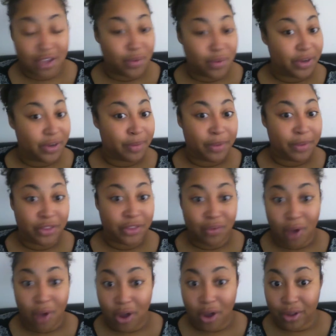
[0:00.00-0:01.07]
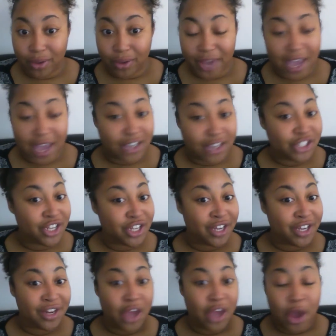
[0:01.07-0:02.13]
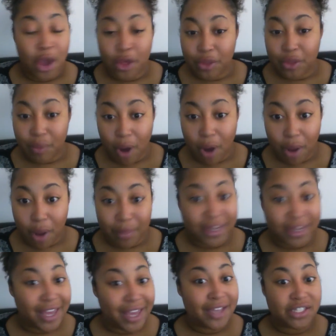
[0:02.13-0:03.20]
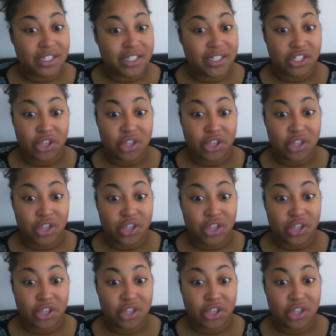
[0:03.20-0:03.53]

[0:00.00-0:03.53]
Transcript: You end up in the wrong location, the wrong place.